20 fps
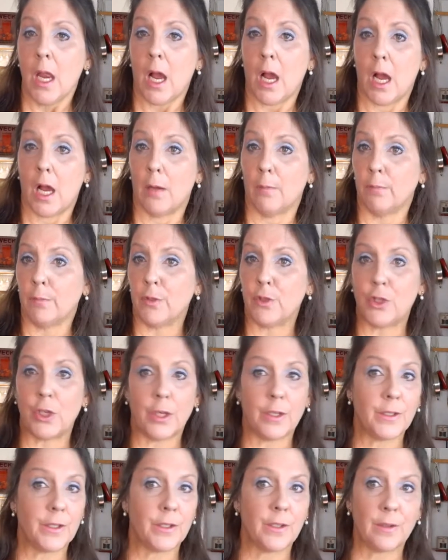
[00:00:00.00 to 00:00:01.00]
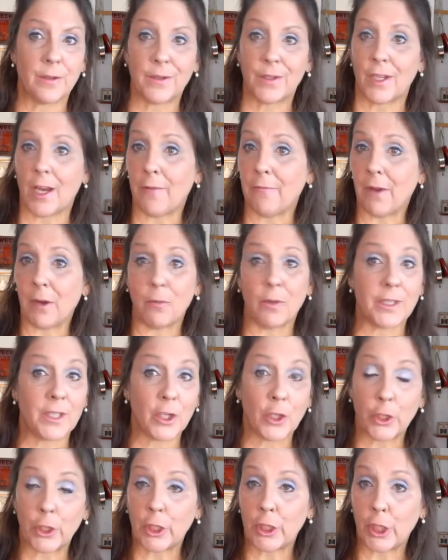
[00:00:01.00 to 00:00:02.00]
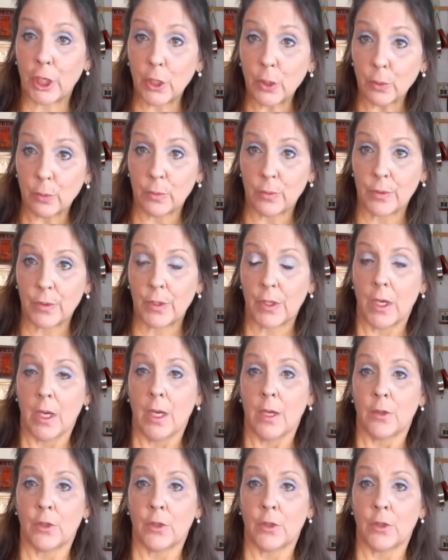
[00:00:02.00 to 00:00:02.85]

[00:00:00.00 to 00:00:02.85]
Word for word: Um, just stuff I wasn't going to use.